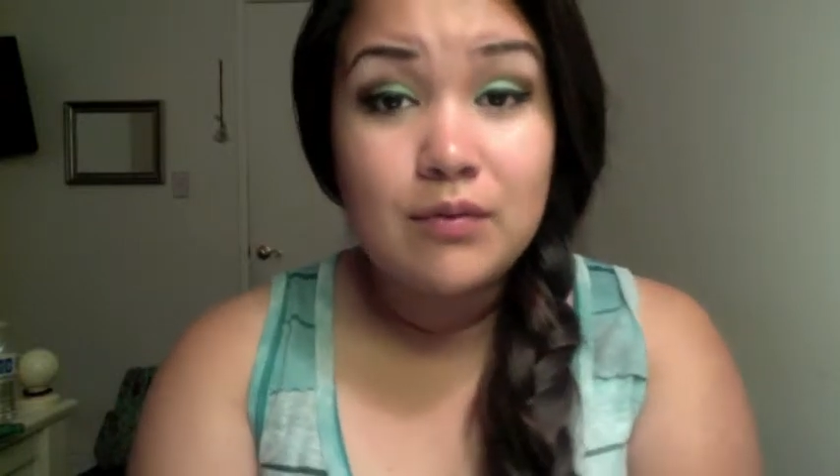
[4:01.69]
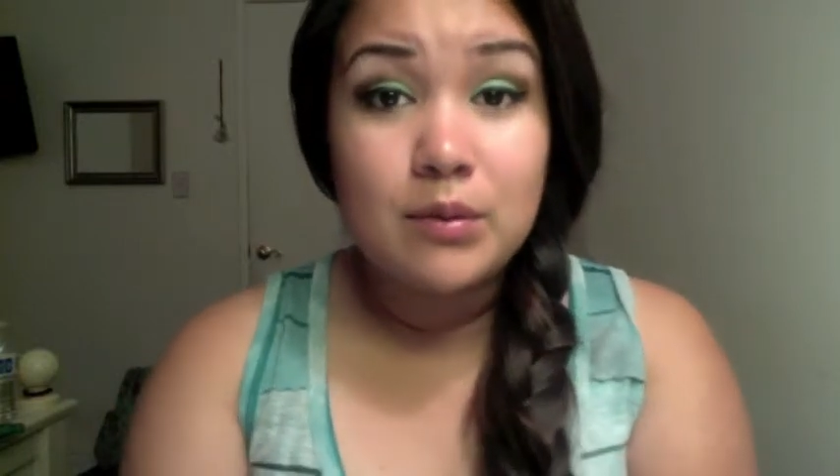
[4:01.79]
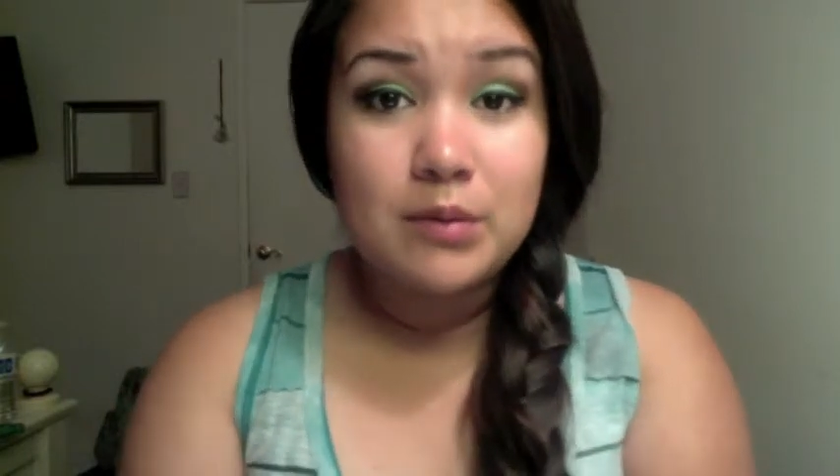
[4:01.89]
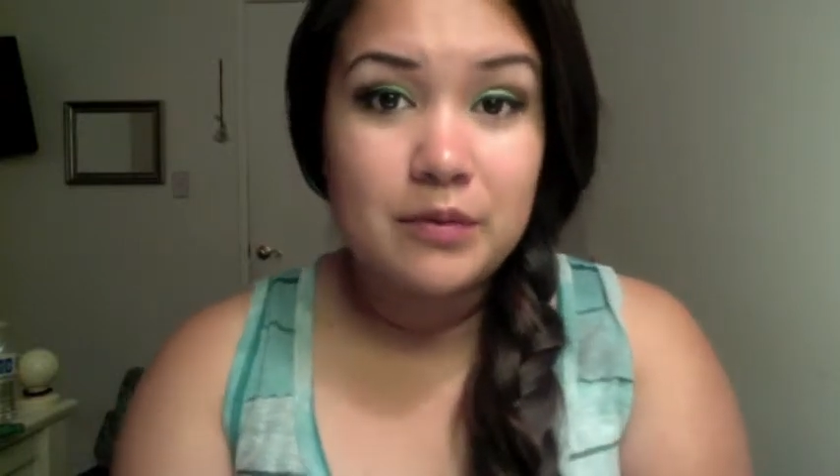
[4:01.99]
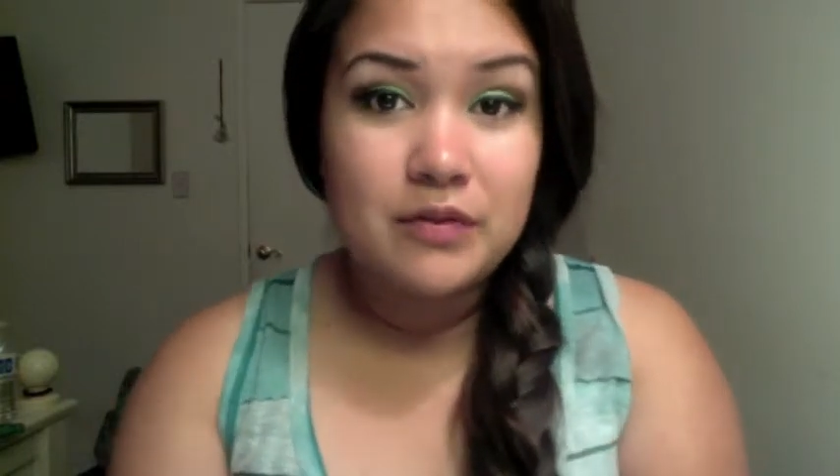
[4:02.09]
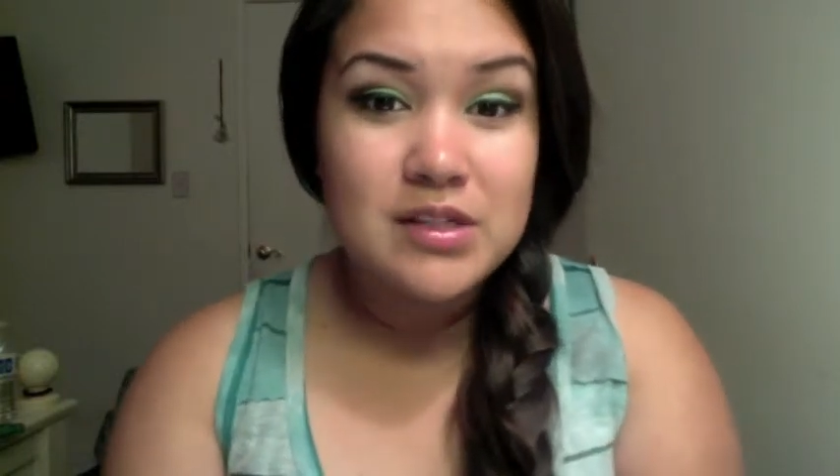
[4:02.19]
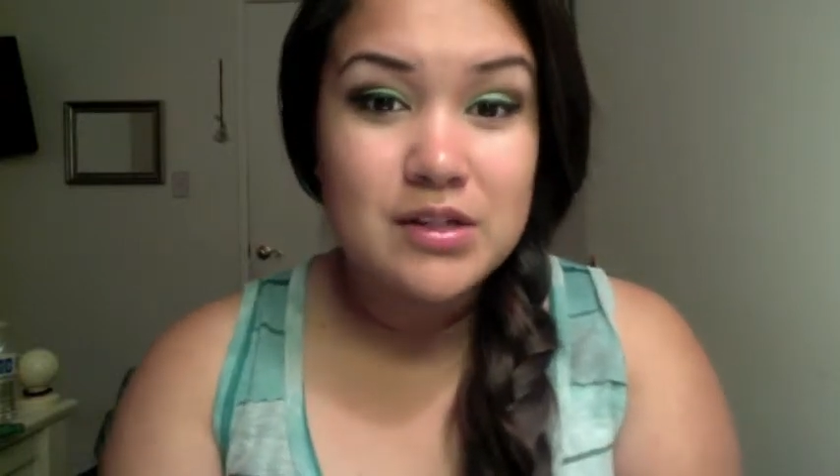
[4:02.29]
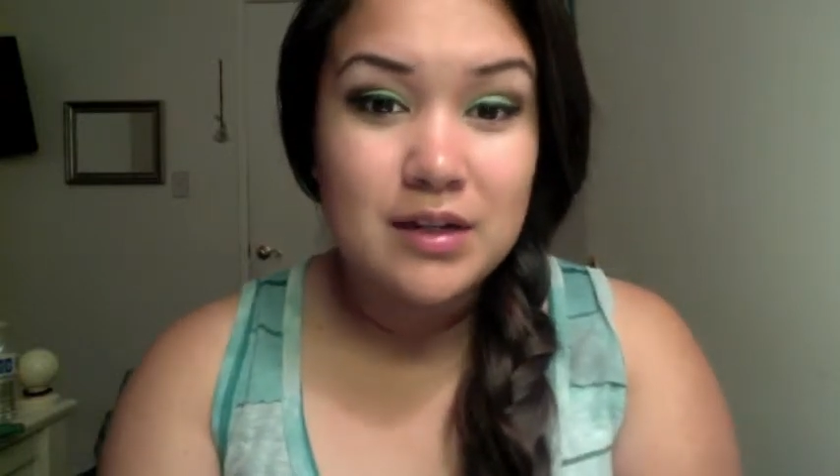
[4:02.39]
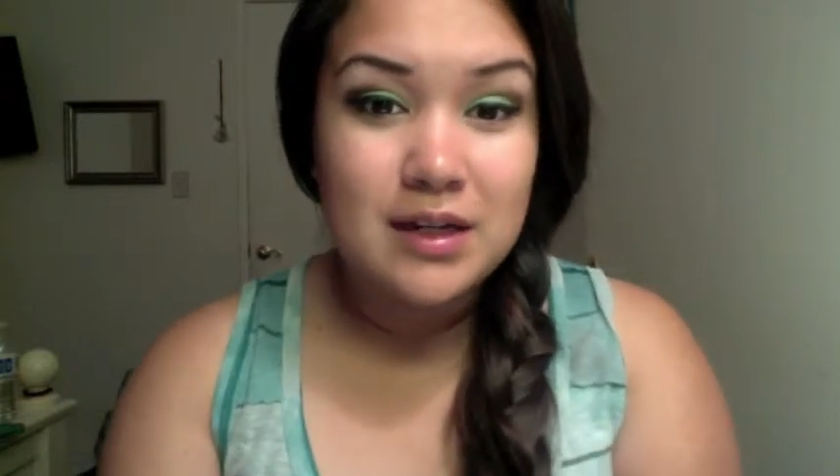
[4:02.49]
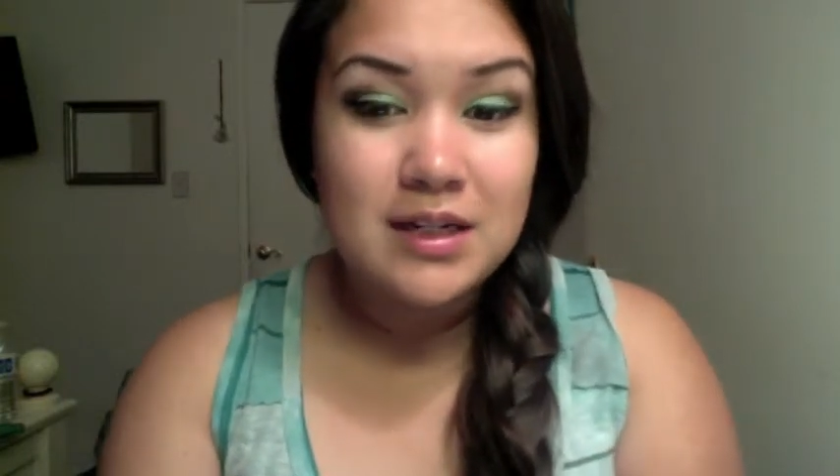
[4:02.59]
one more professor
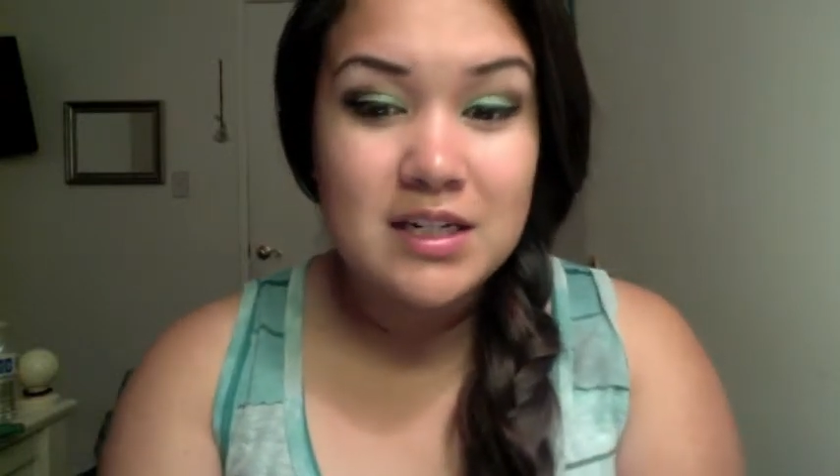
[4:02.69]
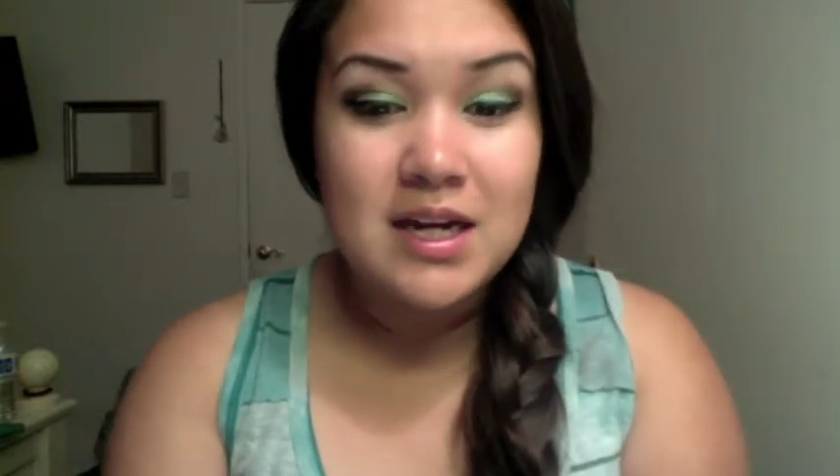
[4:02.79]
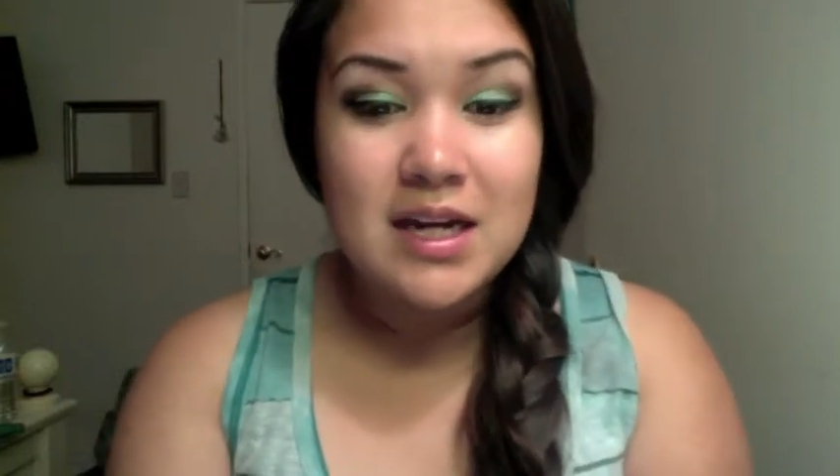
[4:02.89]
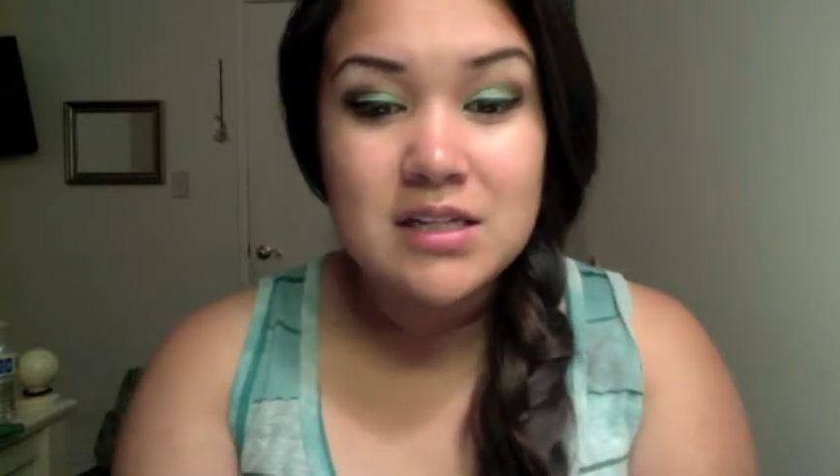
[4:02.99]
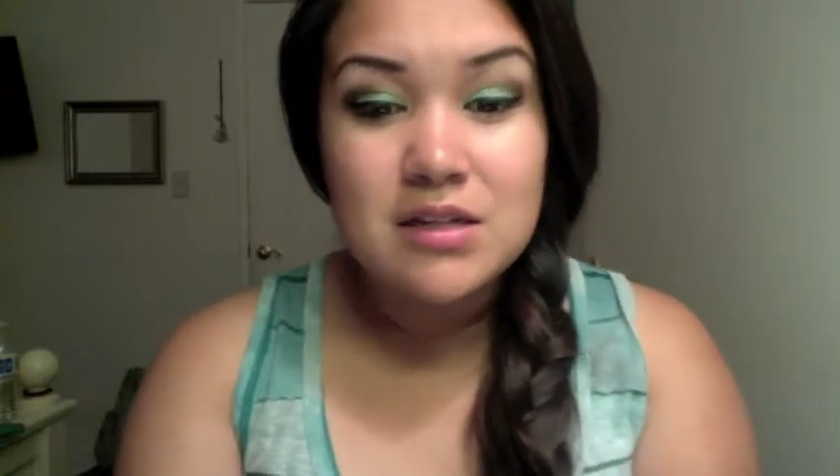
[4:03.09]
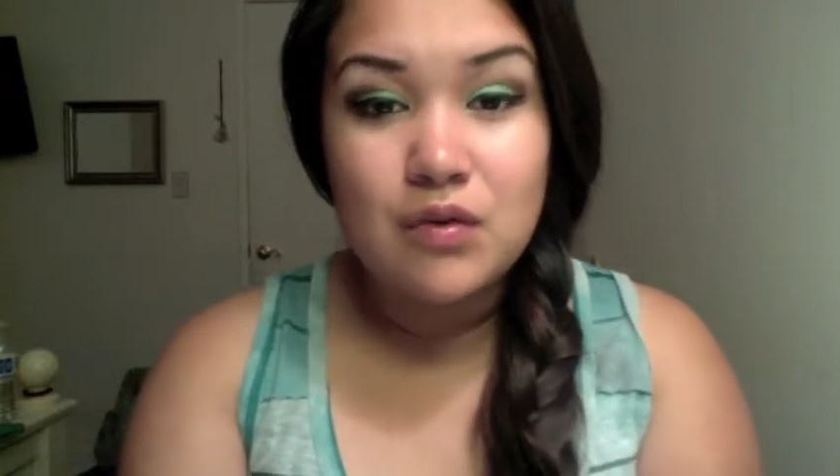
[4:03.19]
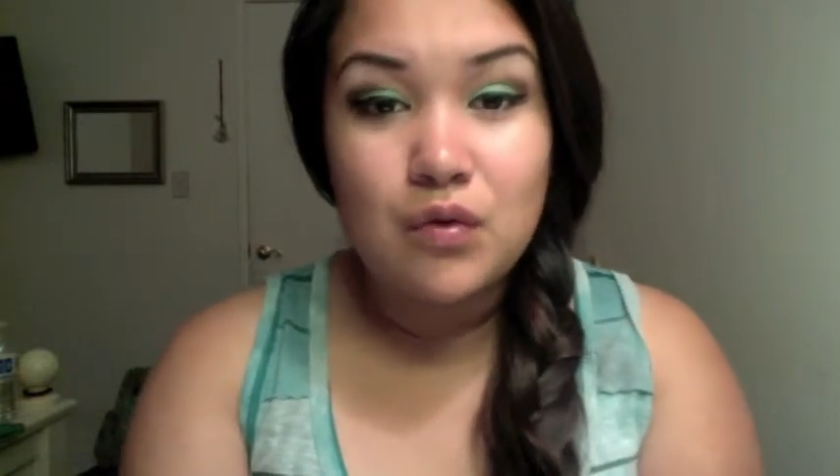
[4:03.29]
that I need to ask